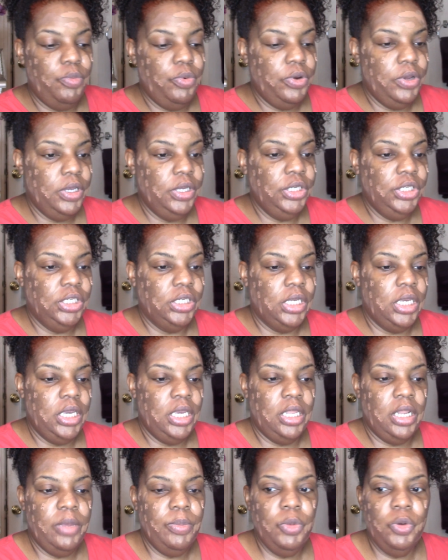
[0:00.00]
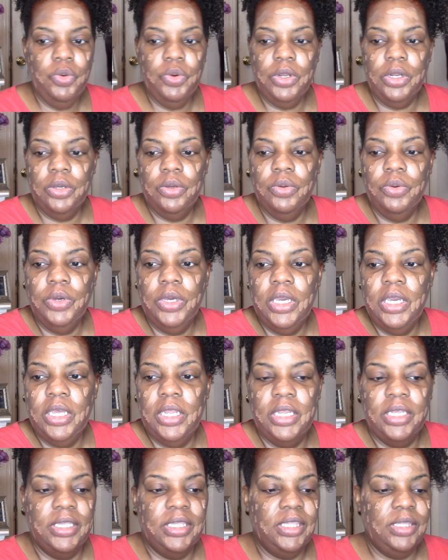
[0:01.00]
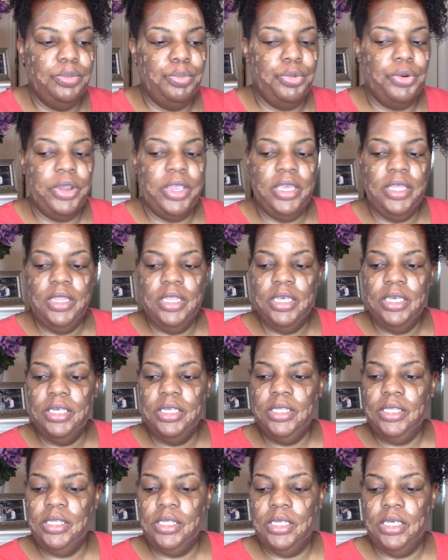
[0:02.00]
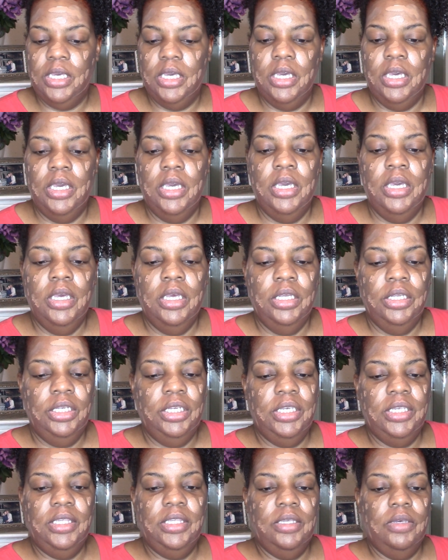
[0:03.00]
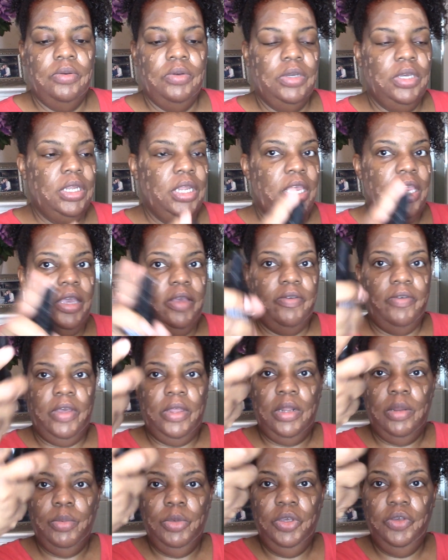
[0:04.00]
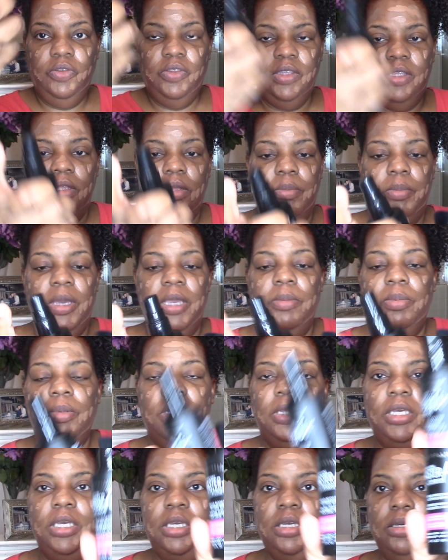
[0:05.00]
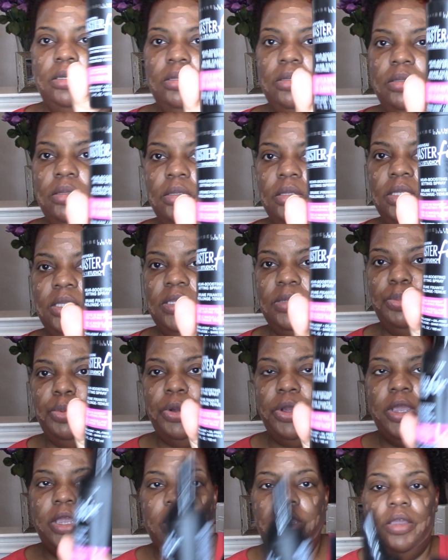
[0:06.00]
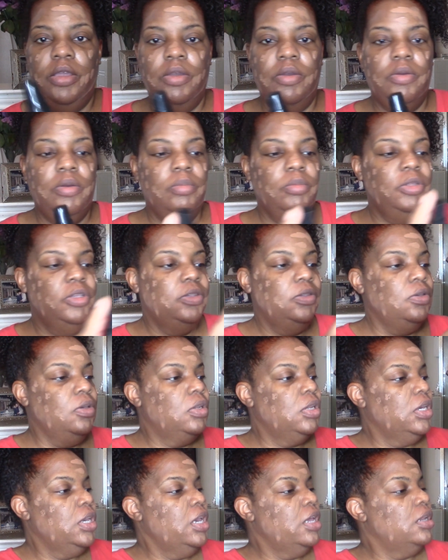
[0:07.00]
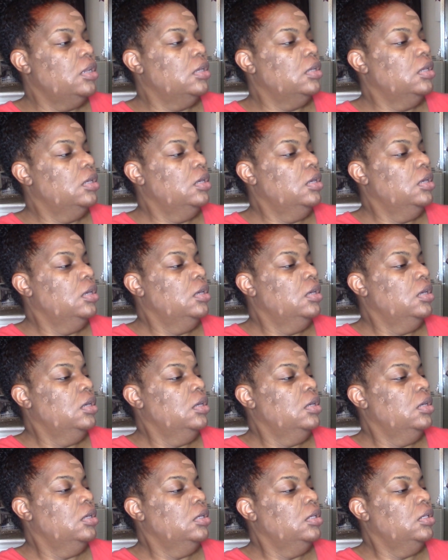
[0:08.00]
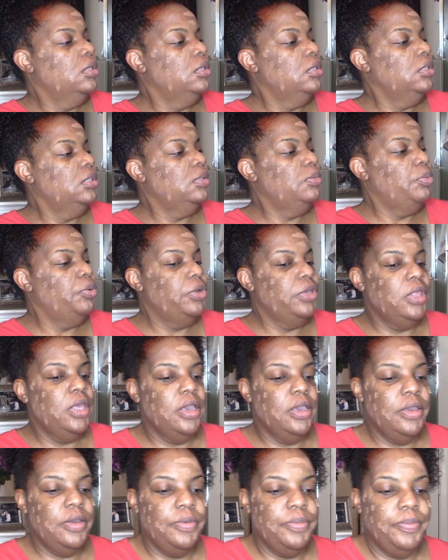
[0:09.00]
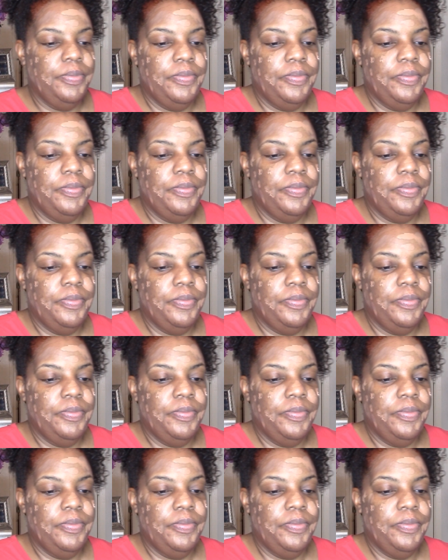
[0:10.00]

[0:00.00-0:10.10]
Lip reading: brush. And I'm going to go ahead and spray this just so it can have, and I'm using the Maybelline spray here. I'm just going to kind of spray that.